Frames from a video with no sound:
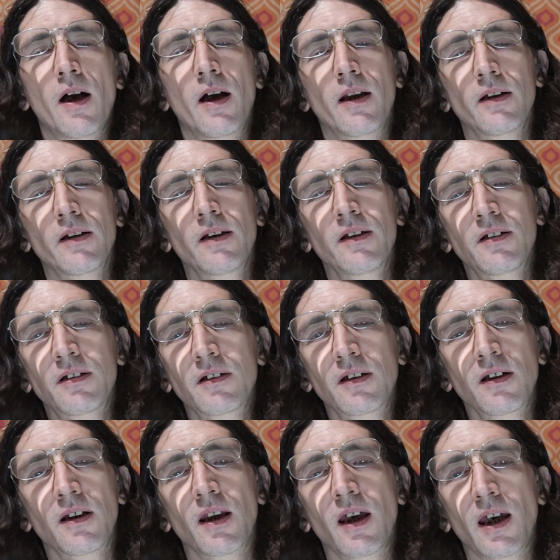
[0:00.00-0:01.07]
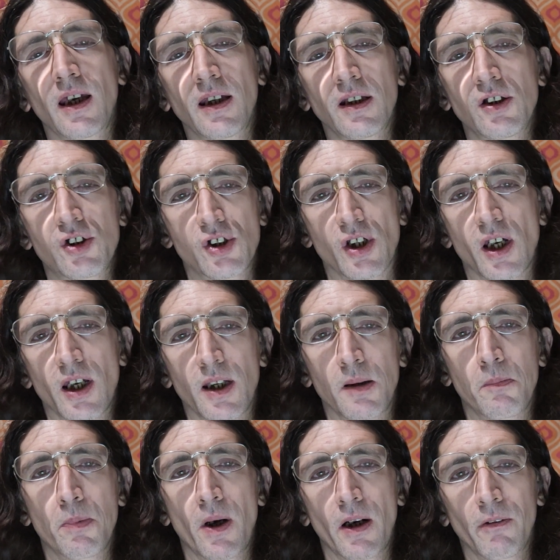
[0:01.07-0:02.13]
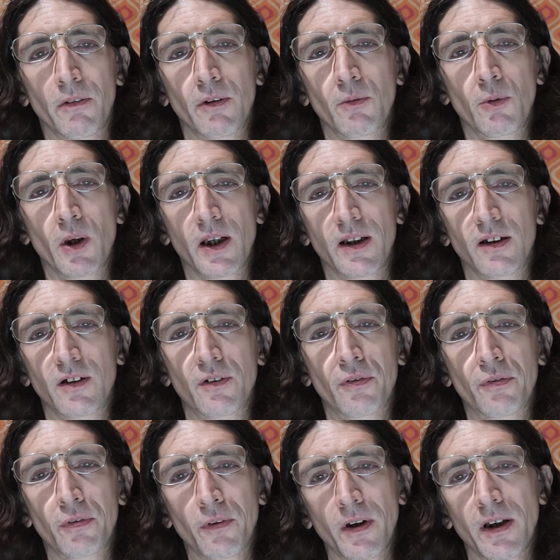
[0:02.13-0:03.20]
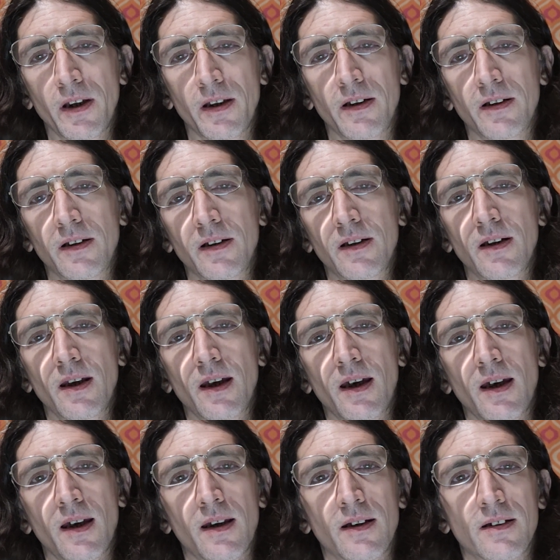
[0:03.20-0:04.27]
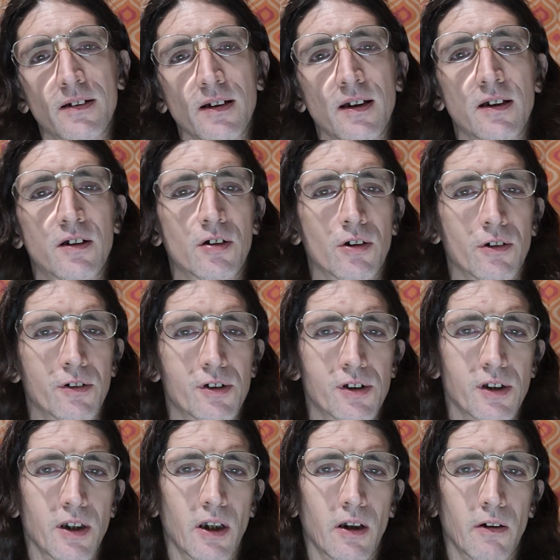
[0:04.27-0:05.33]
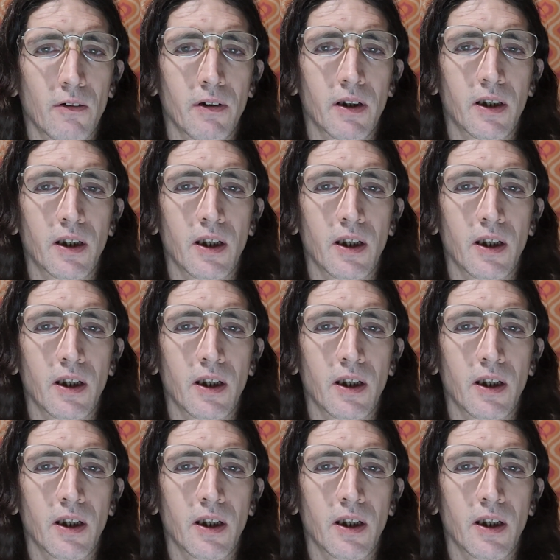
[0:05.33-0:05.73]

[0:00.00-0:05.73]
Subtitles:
I listed AJ, Byron Wade's friend, as a tertiary